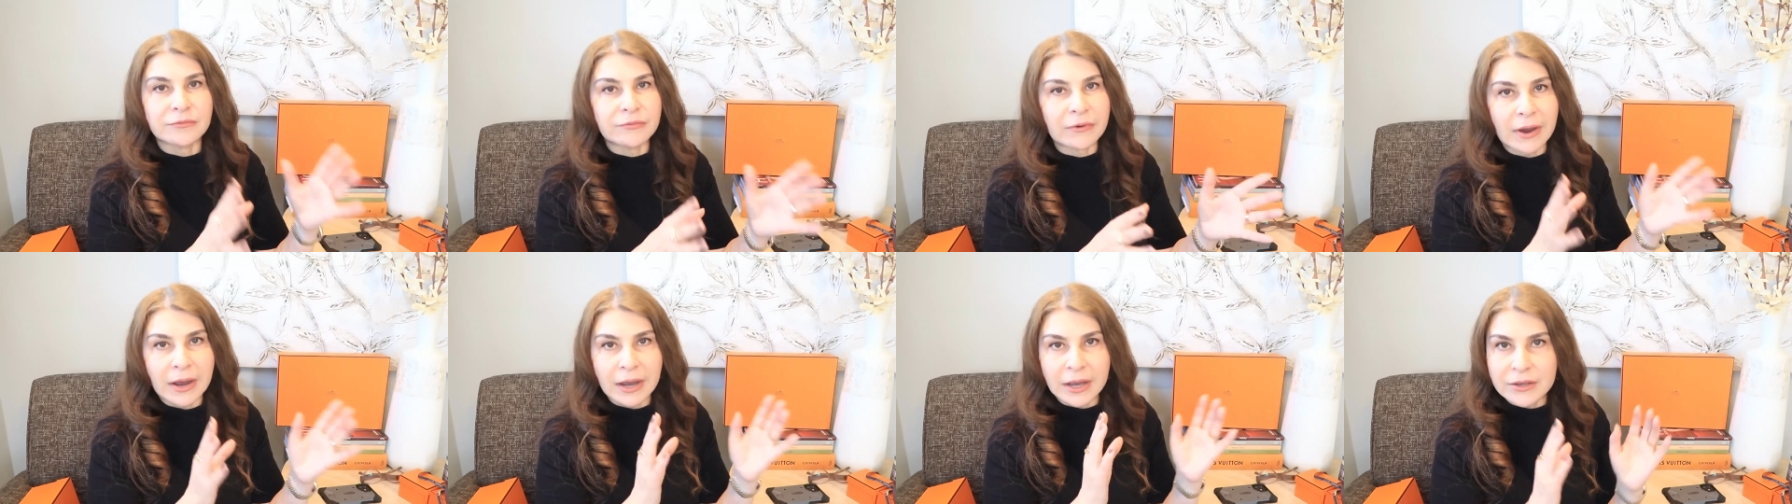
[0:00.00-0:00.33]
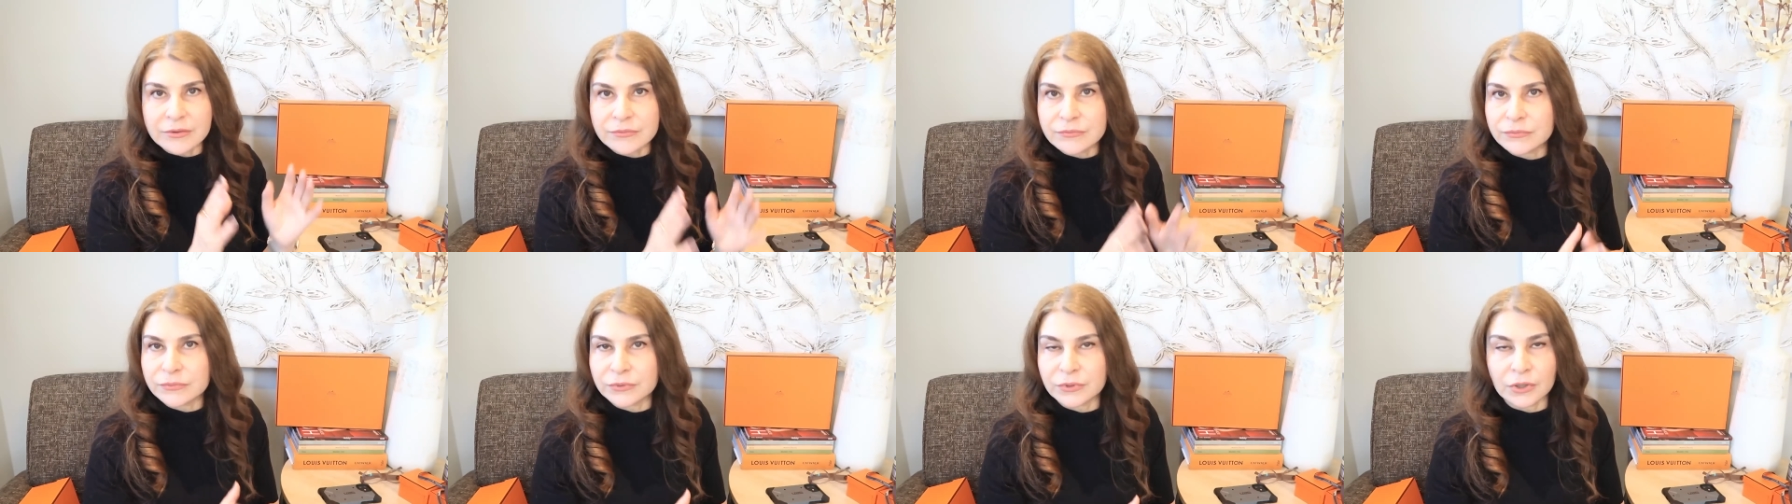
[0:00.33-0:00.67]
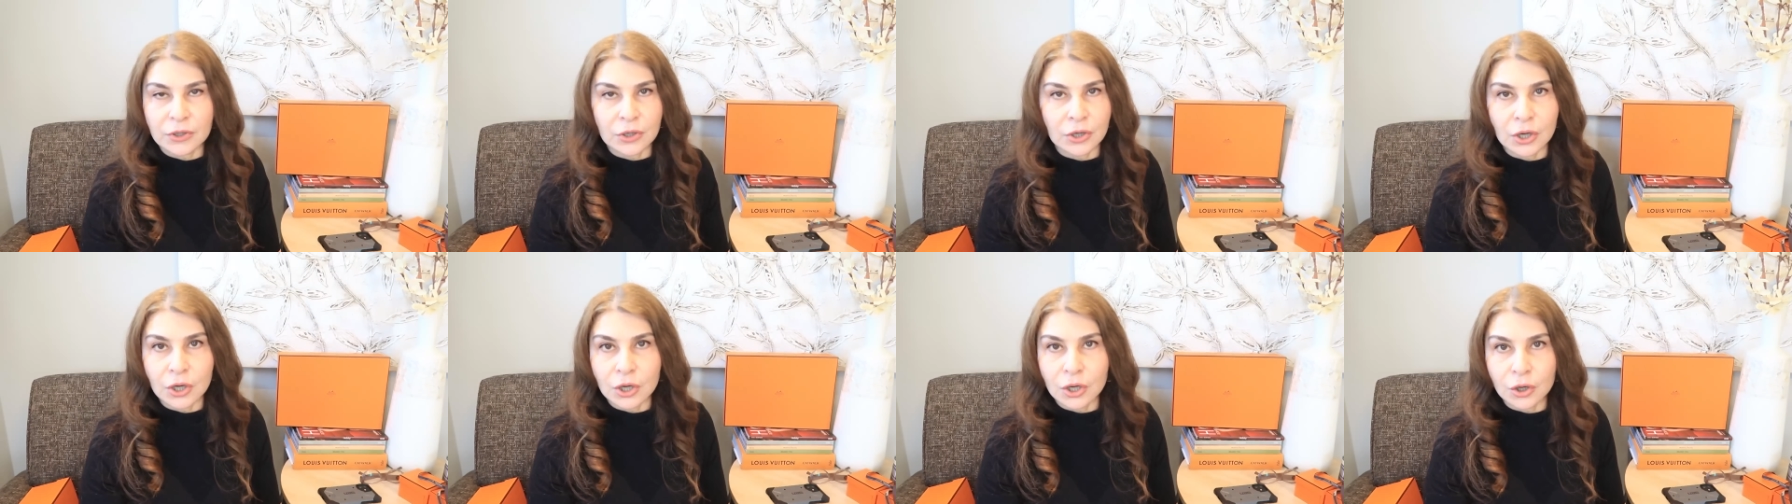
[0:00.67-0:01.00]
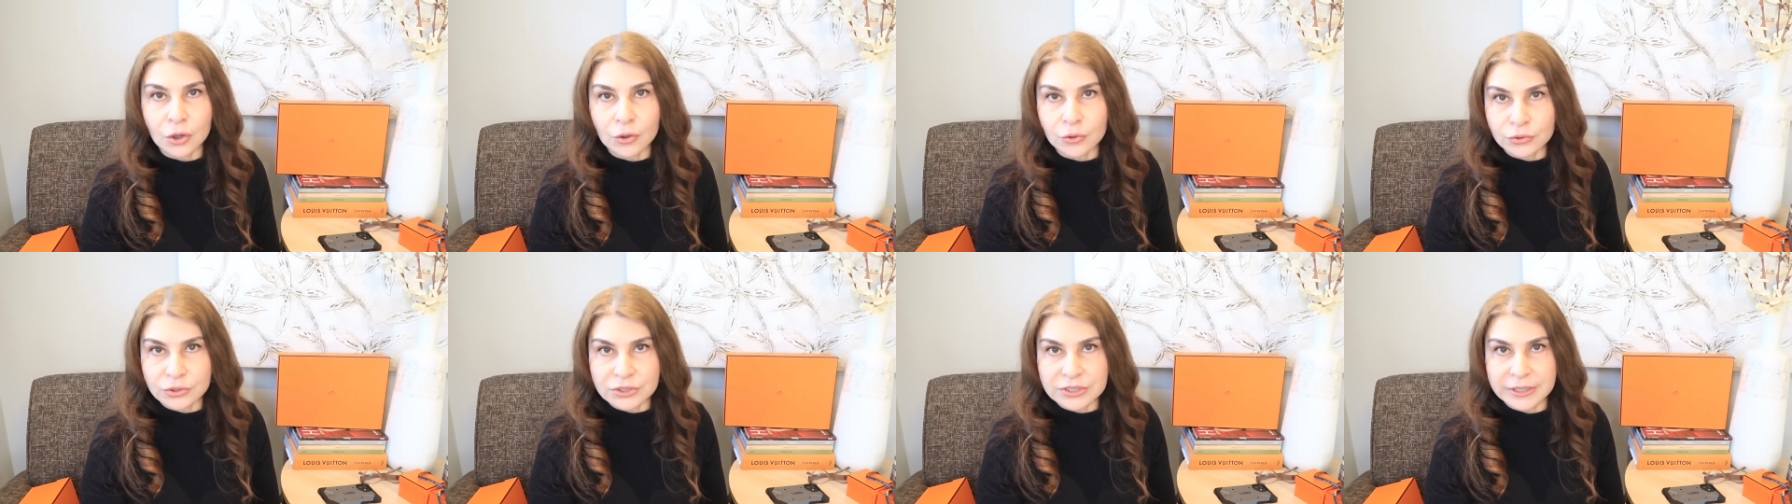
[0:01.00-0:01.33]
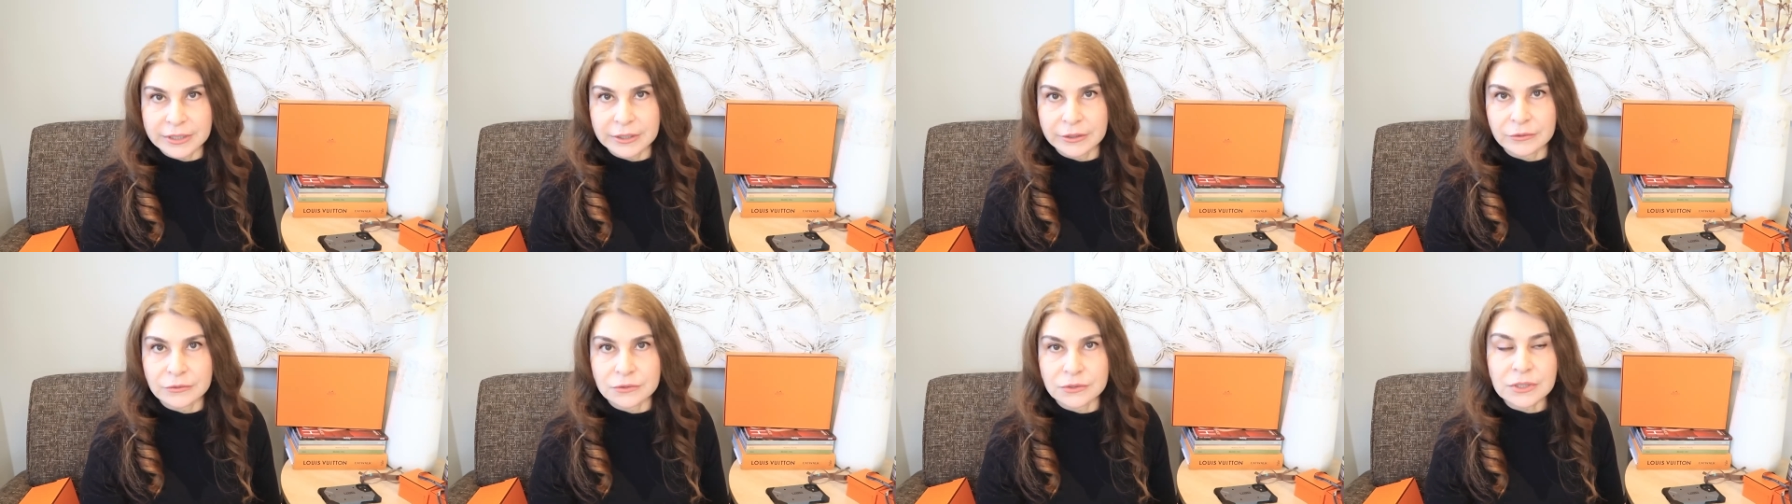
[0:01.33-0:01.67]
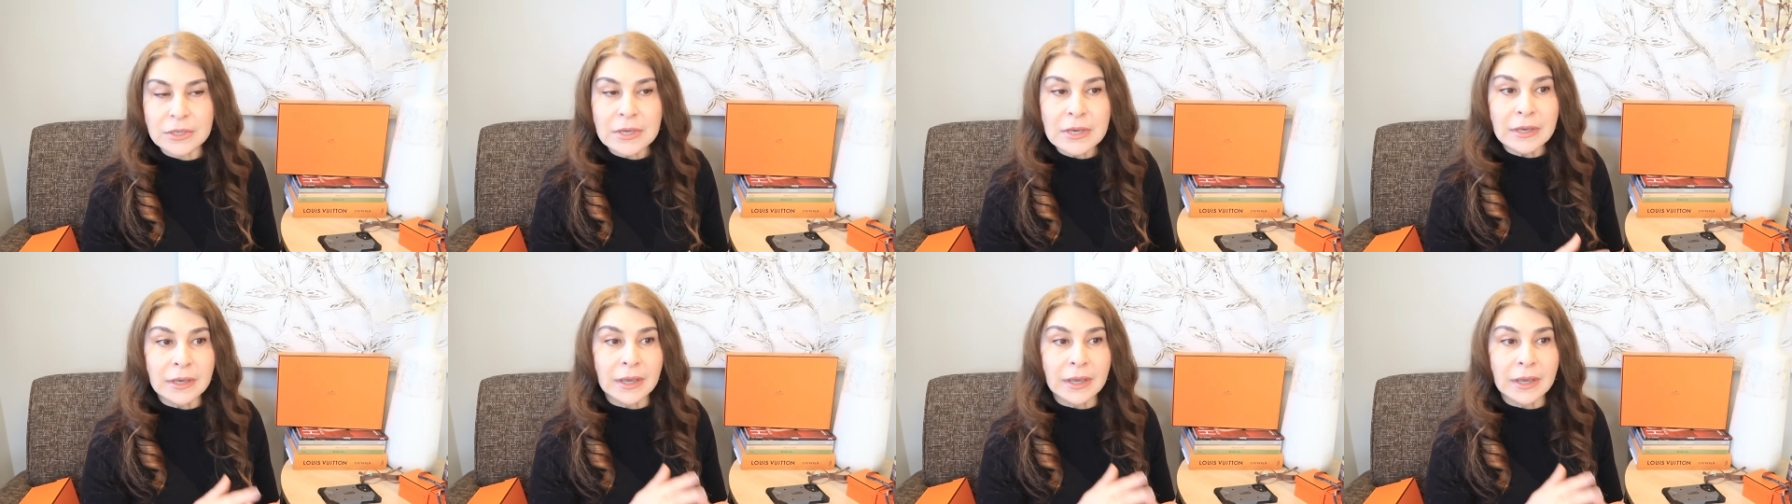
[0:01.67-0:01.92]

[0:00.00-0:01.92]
5 Rodeos,